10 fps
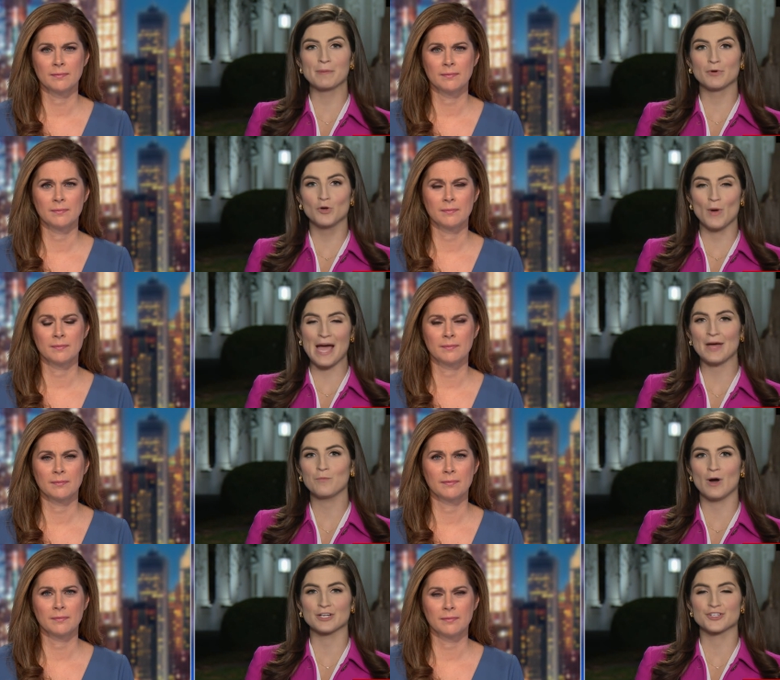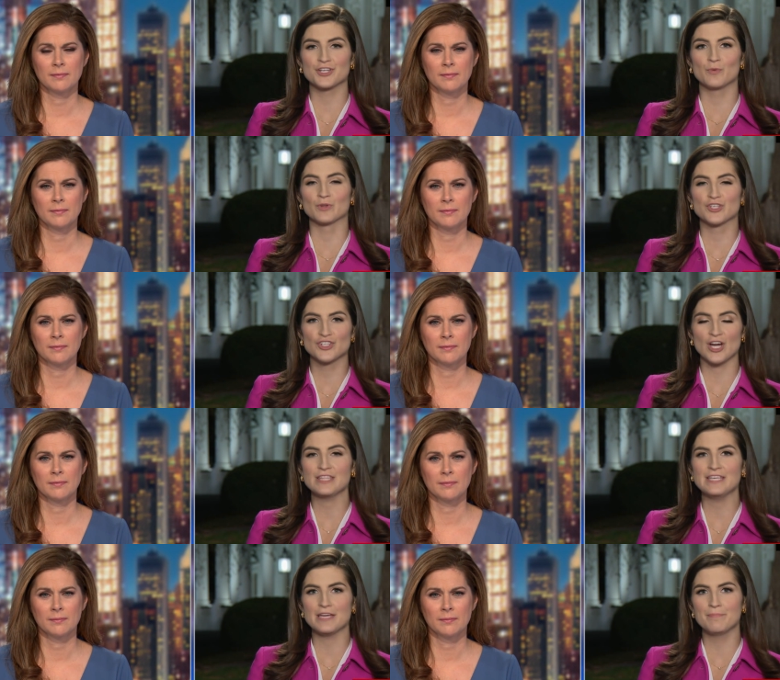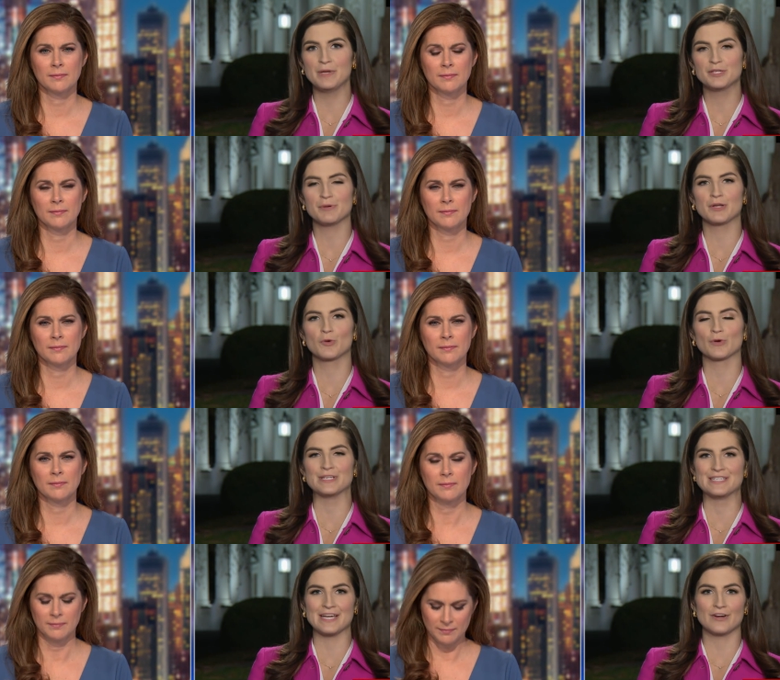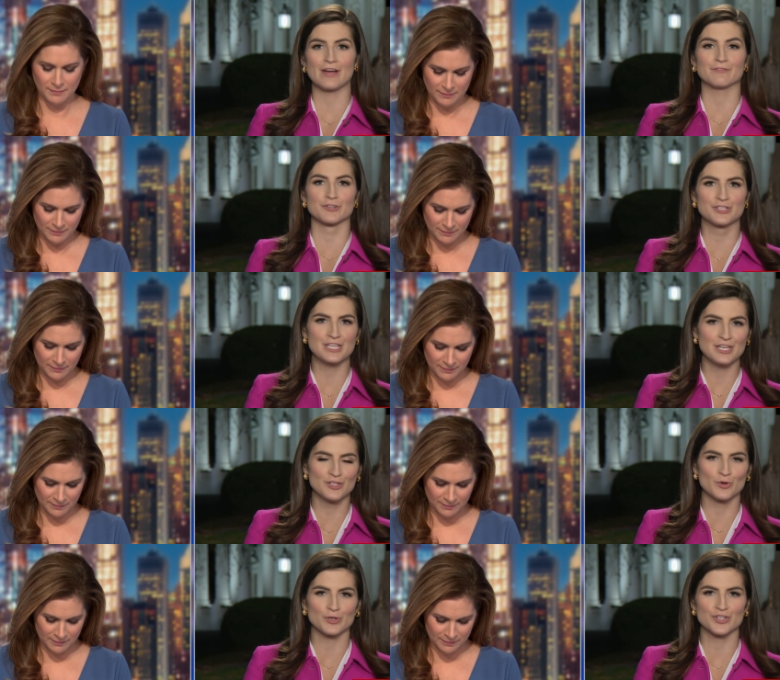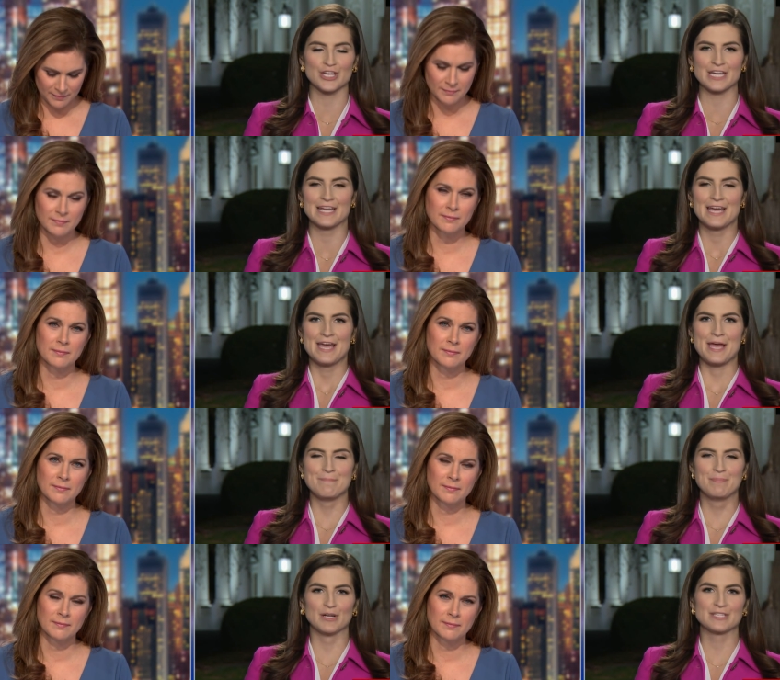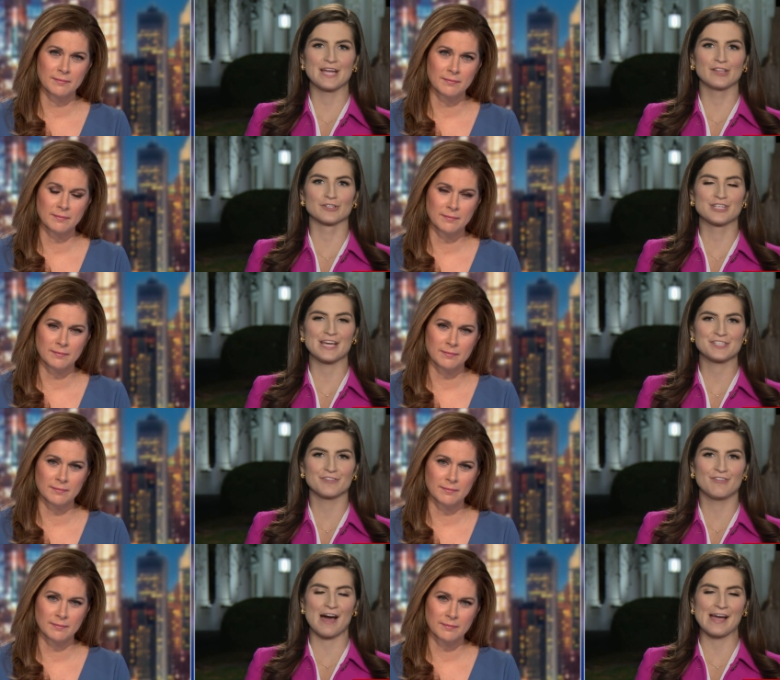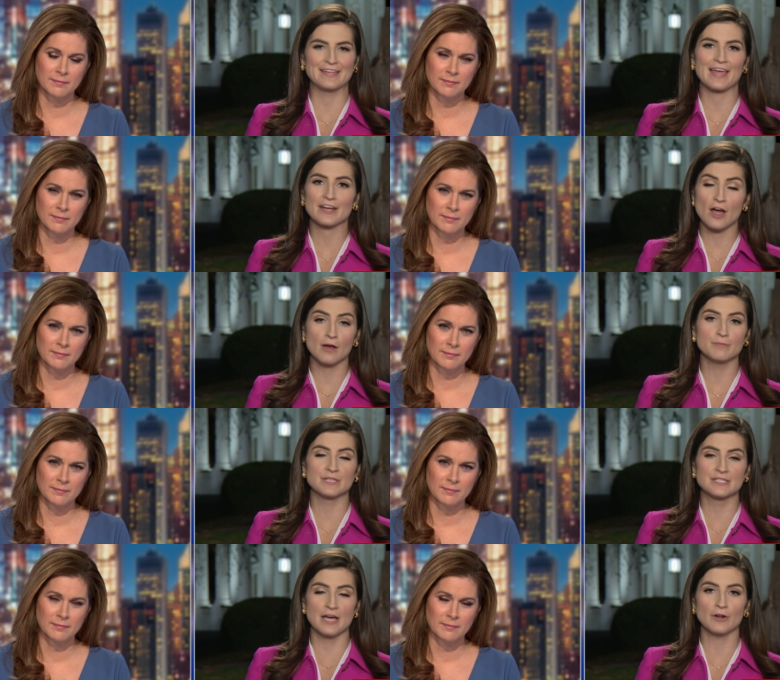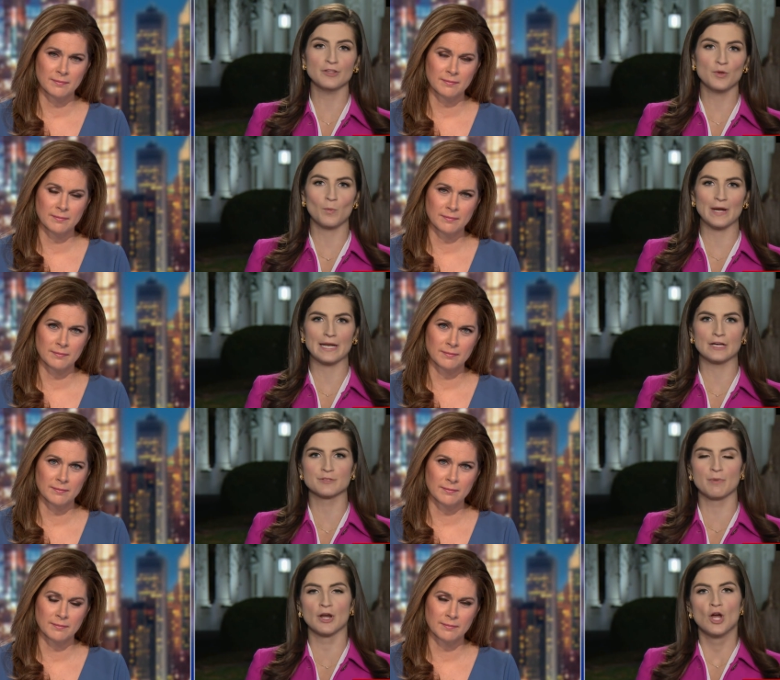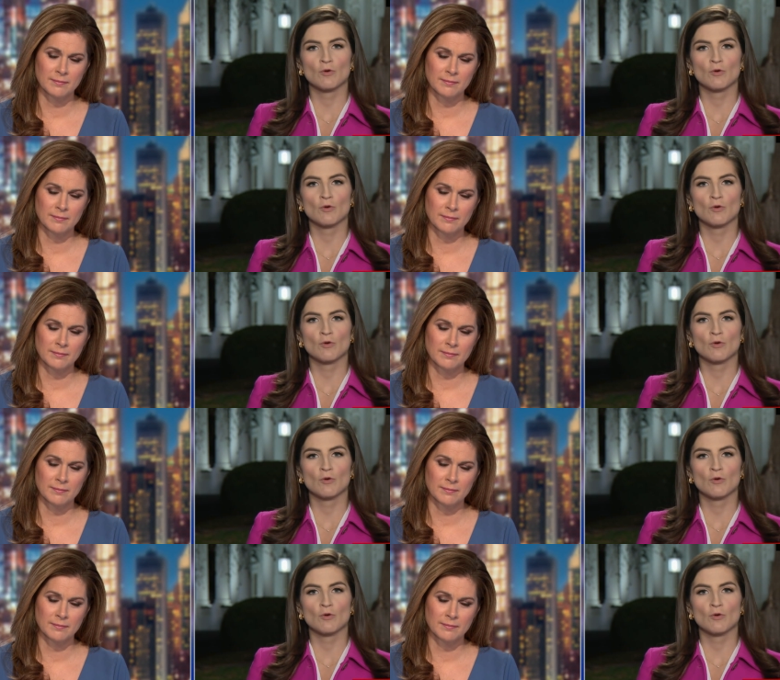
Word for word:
Speaker 1: people who had watched it would shut the impeachment inquiry down after seeing George Kent and Bill Taylor testify, and that comes as not only the White House but